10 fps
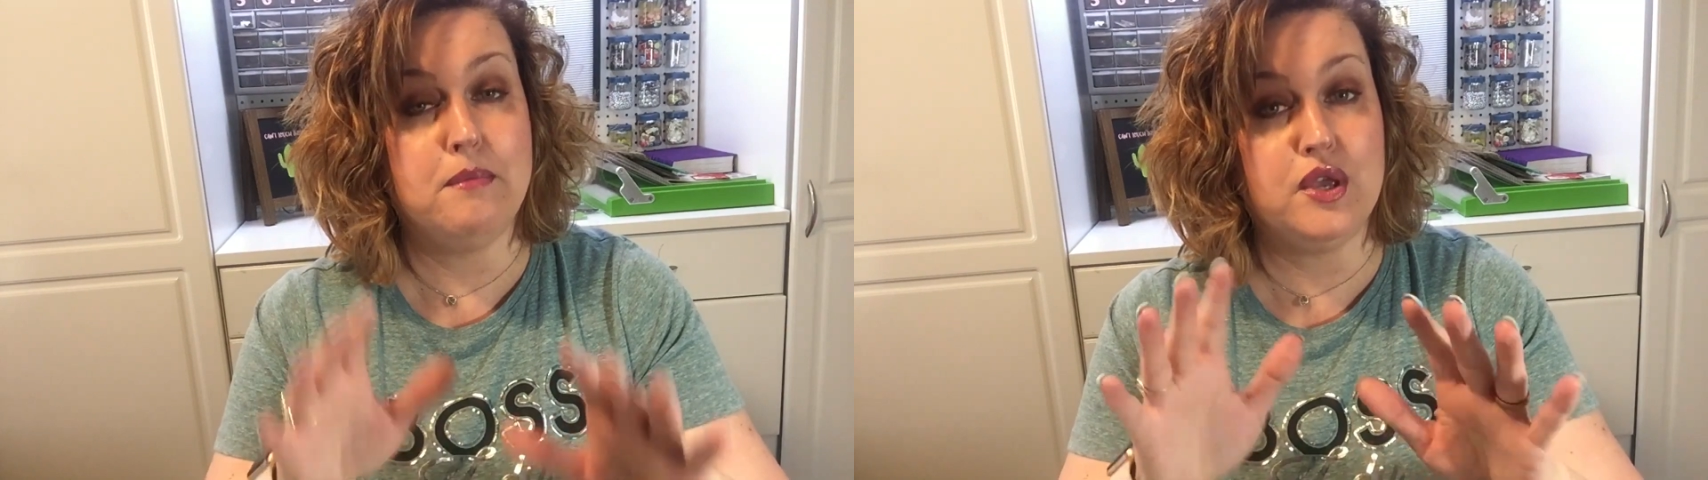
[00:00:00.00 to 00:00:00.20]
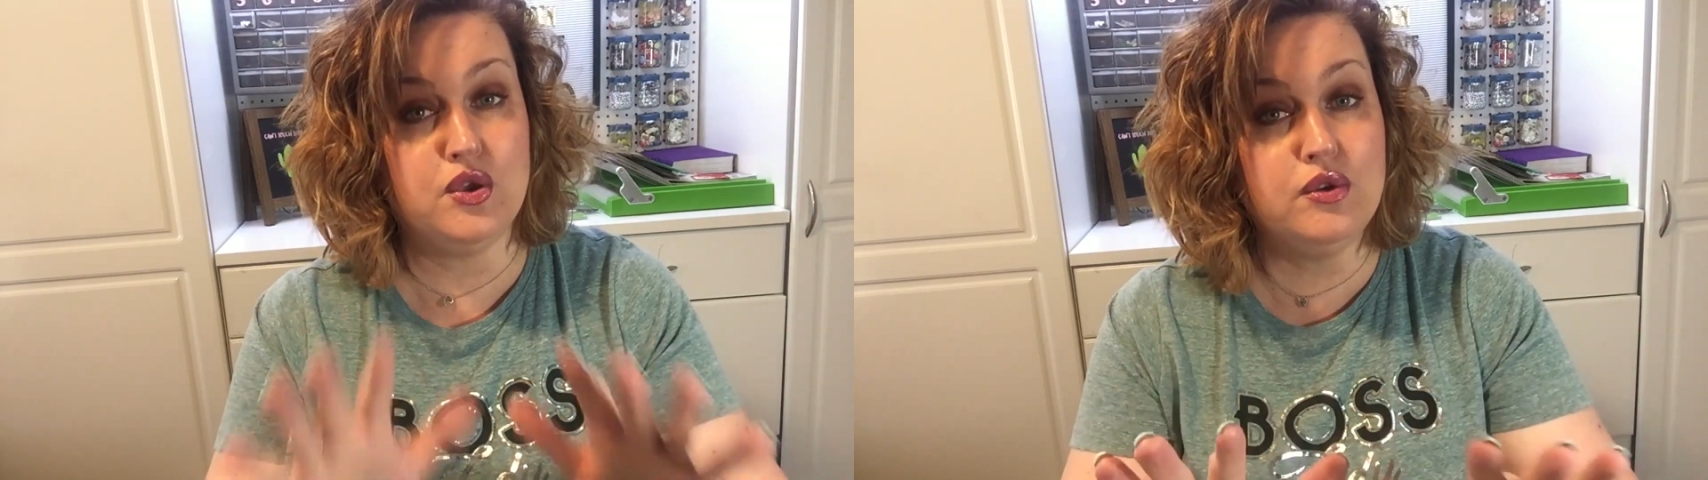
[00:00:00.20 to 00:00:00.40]

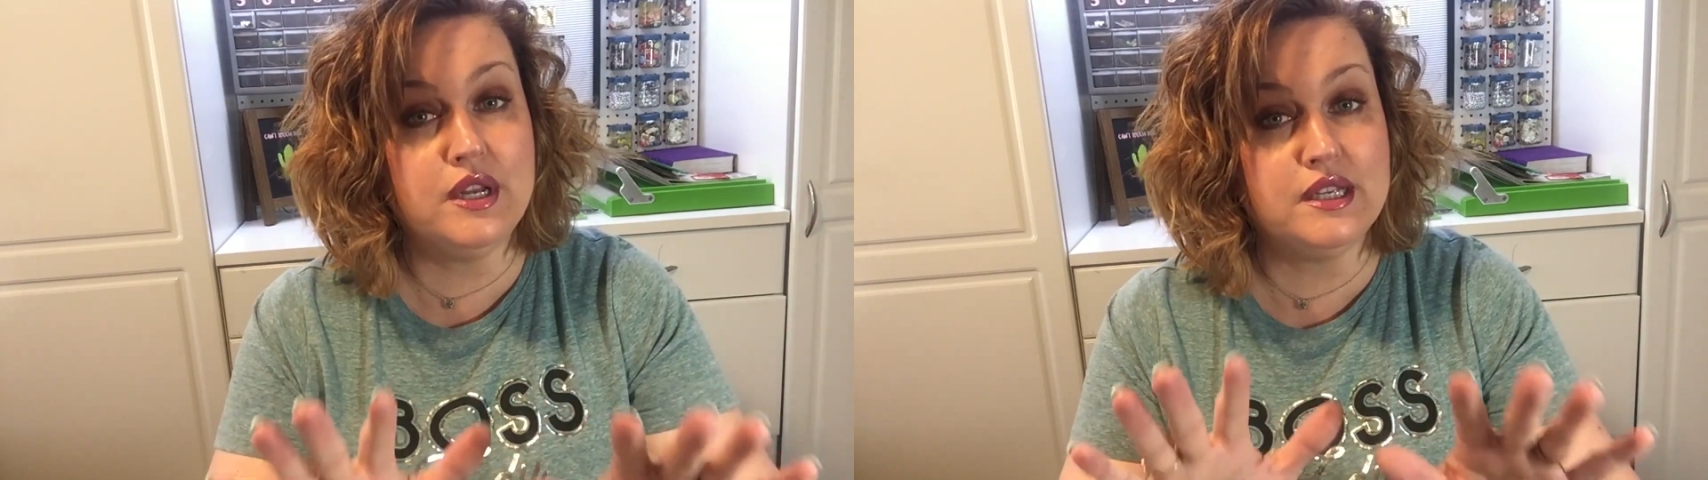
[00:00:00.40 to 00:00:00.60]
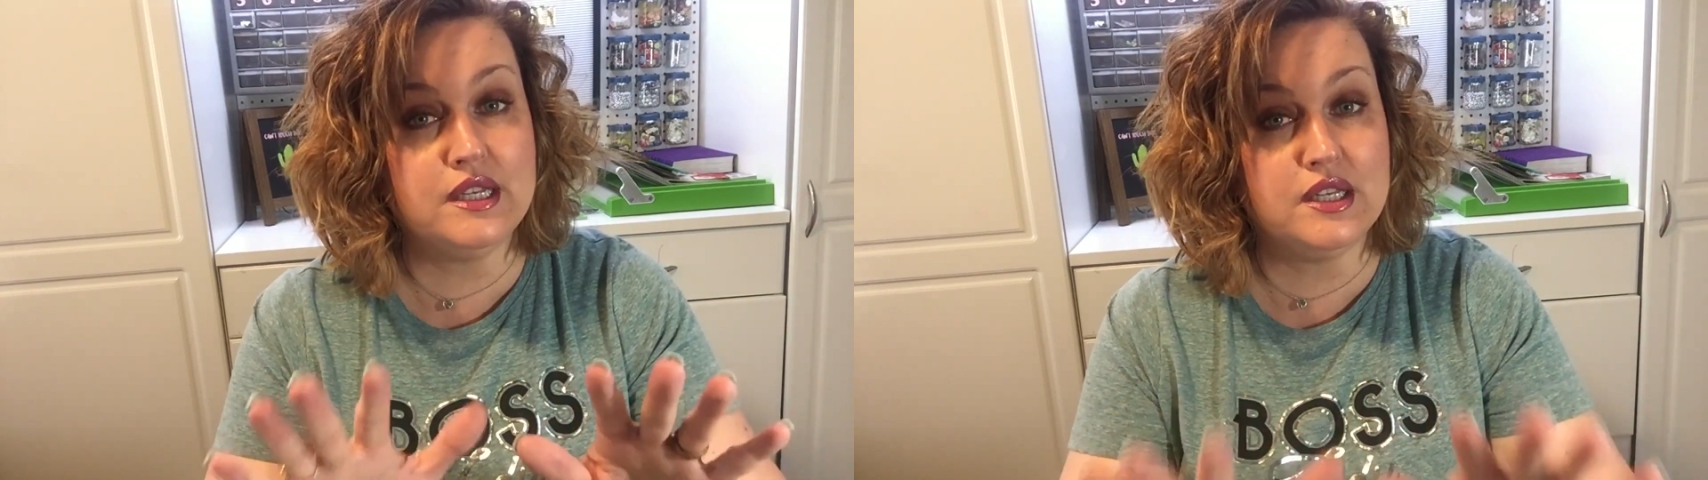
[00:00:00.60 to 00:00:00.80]
but you
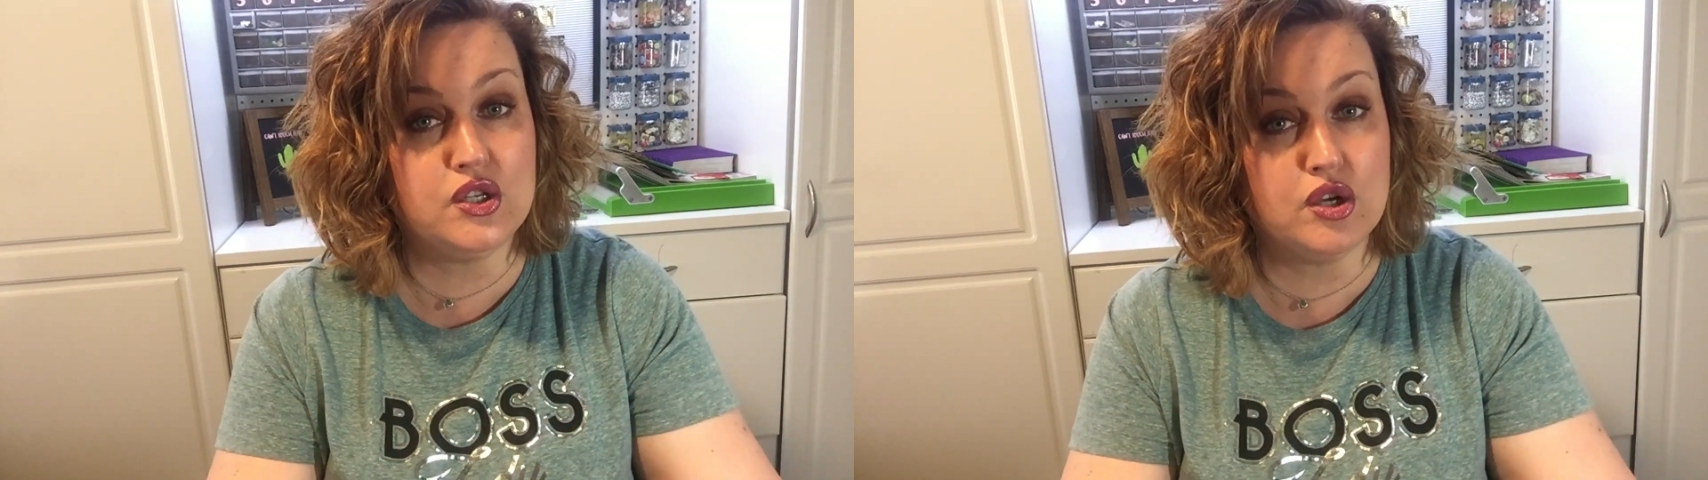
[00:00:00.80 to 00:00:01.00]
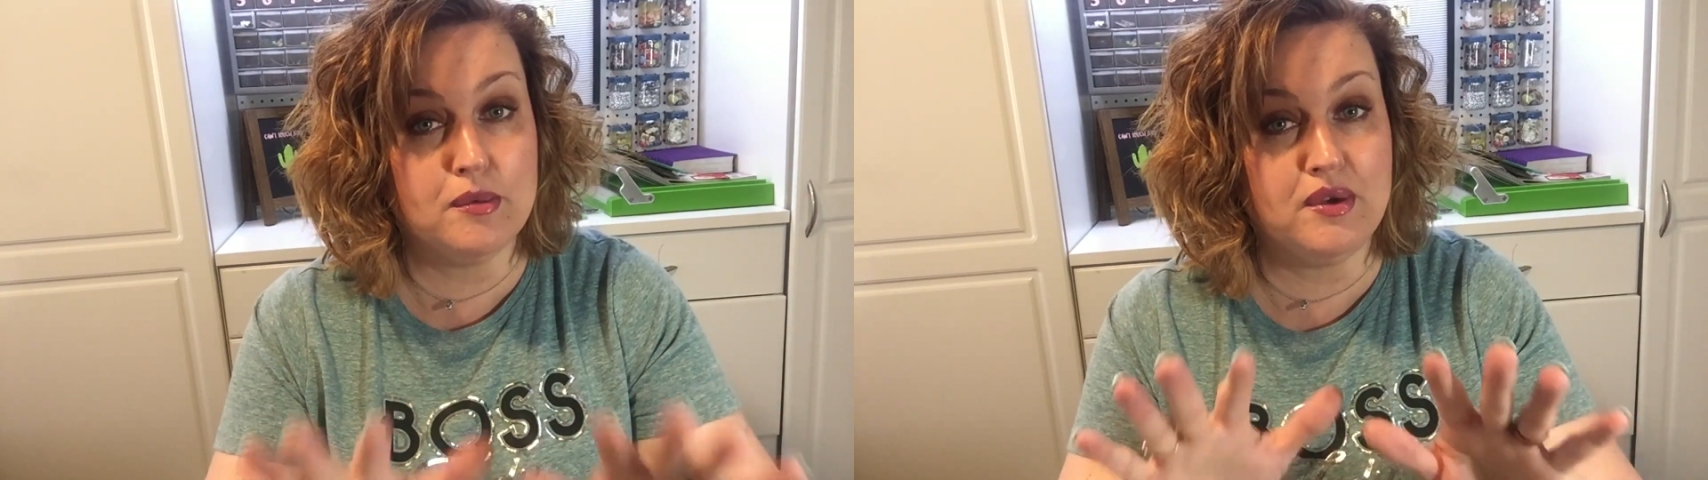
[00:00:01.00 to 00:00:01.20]
need to
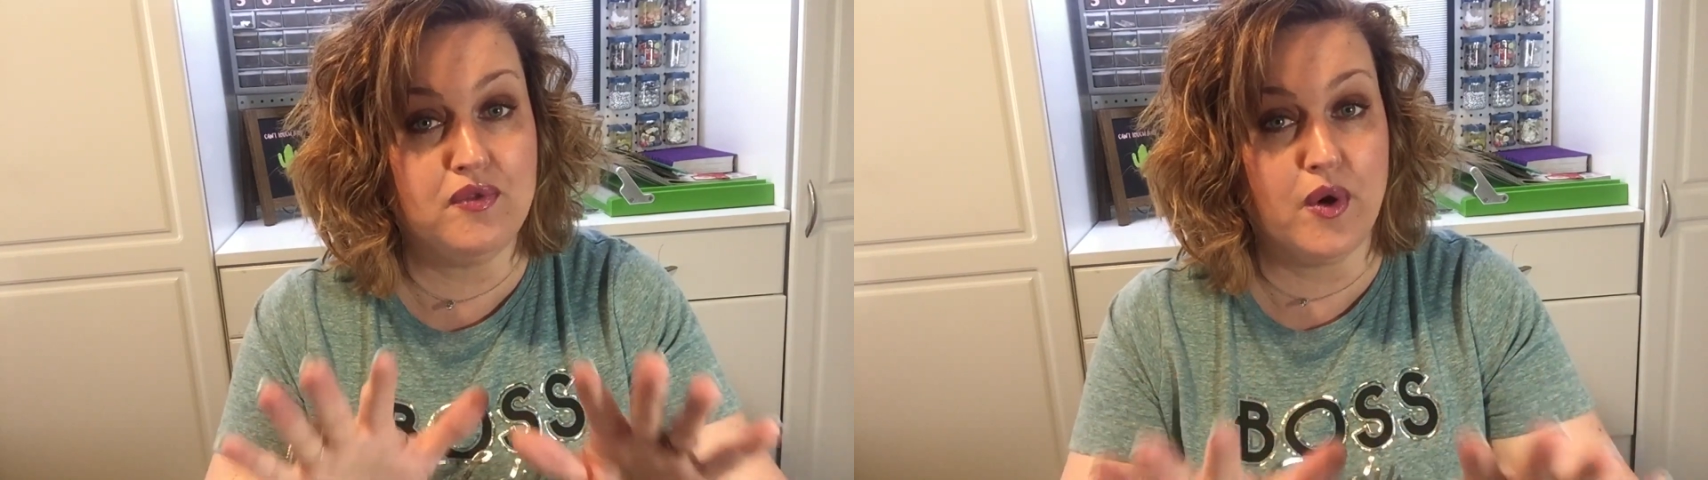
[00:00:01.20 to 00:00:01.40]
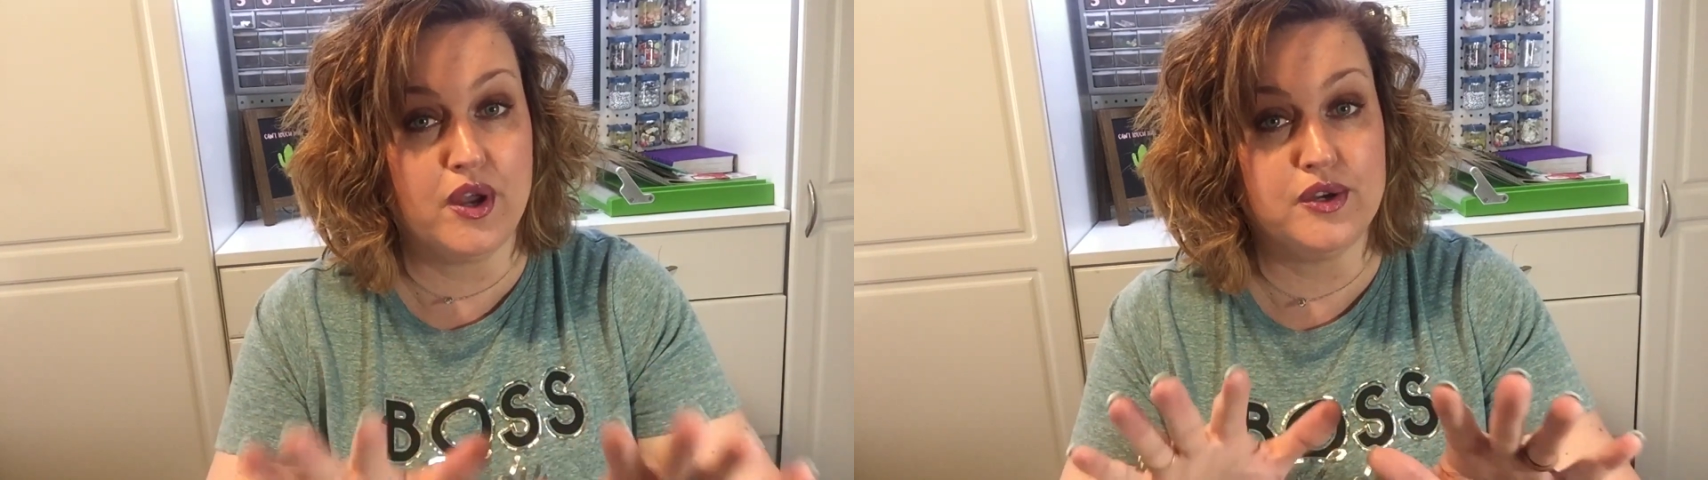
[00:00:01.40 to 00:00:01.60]
determine
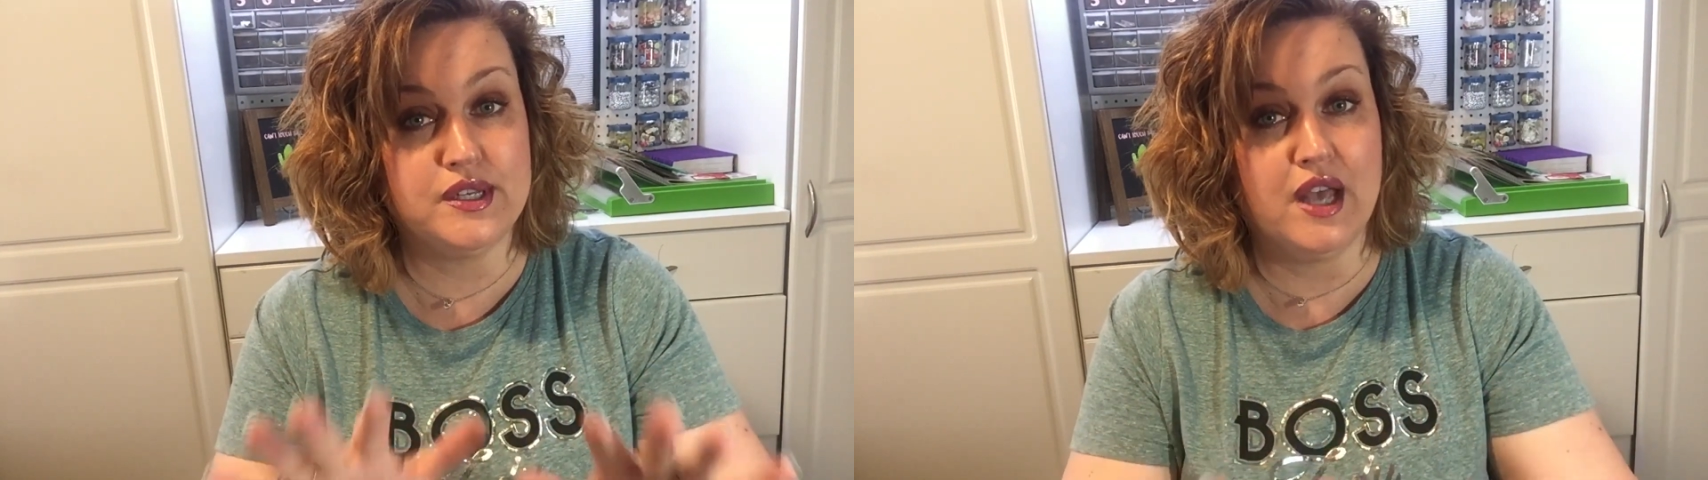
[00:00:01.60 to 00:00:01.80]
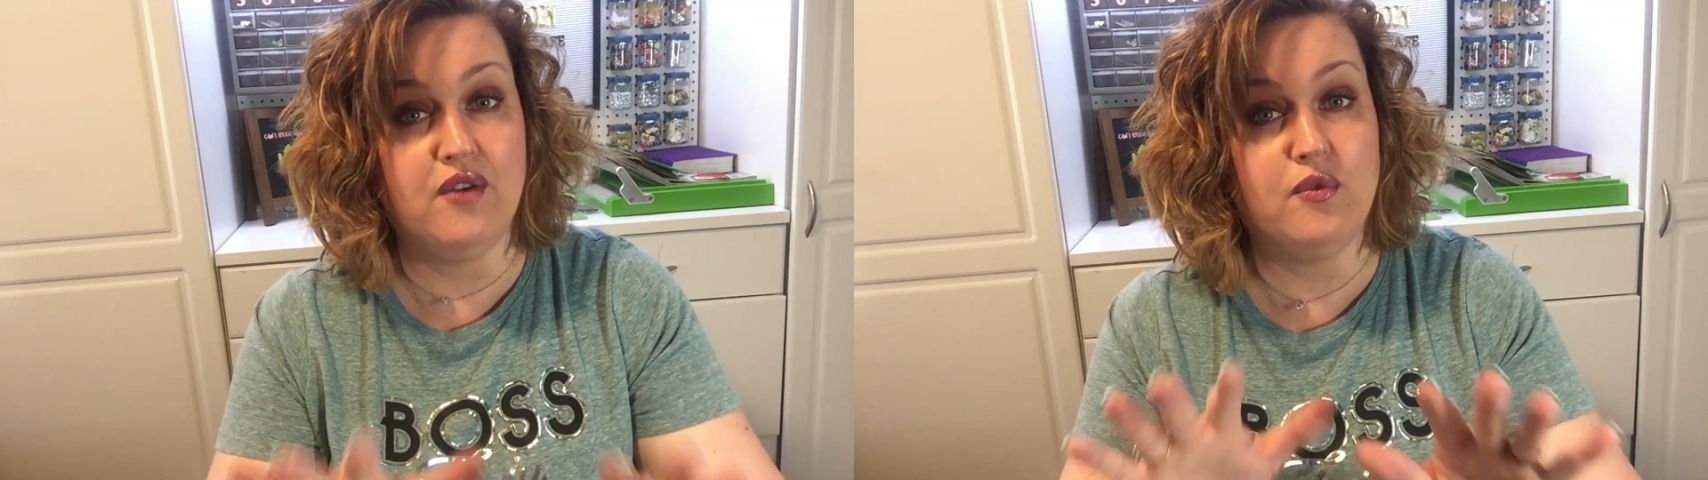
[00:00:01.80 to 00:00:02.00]
for
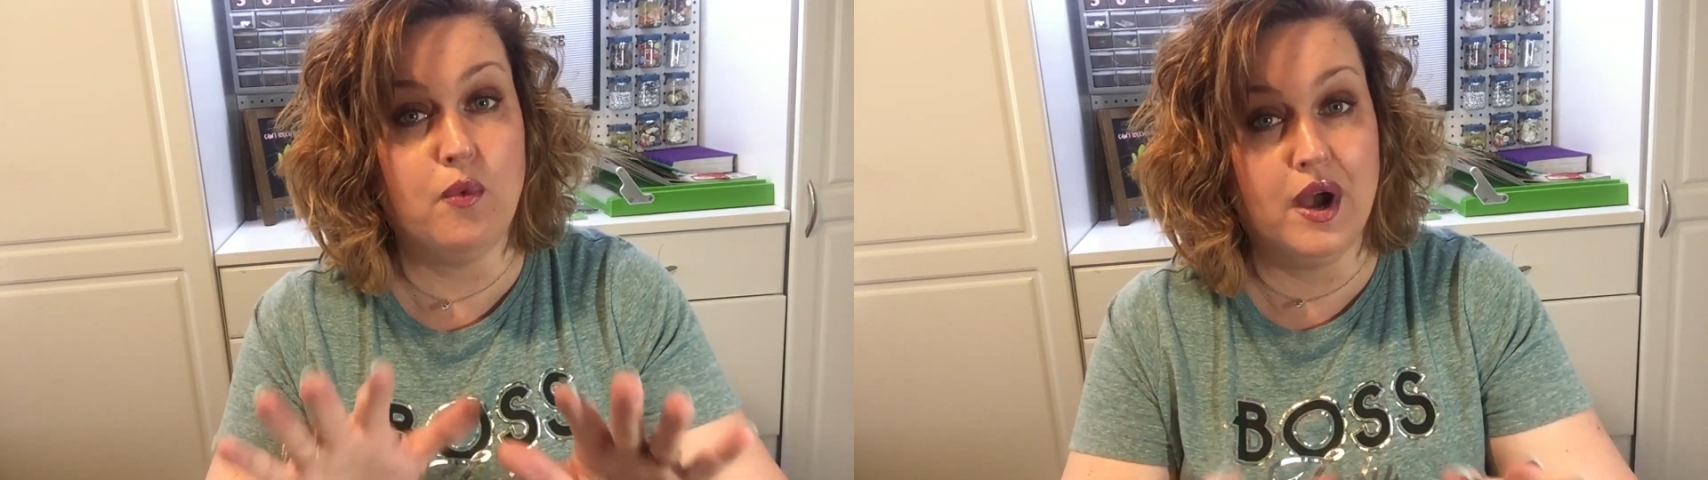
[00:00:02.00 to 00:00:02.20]
yourself